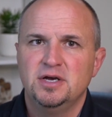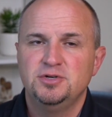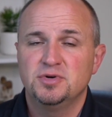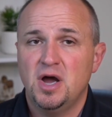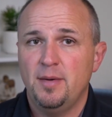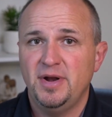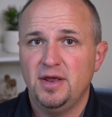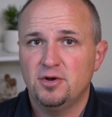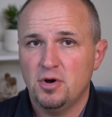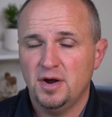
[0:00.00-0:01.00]
to
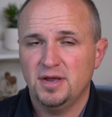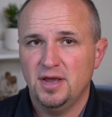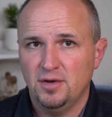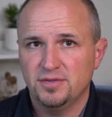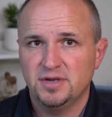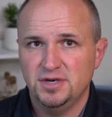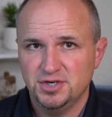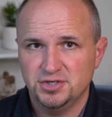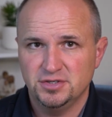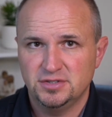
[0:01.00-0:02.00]
accommodate chronic health
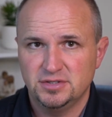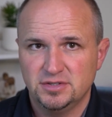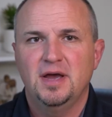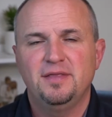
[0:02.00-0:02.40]
conditions.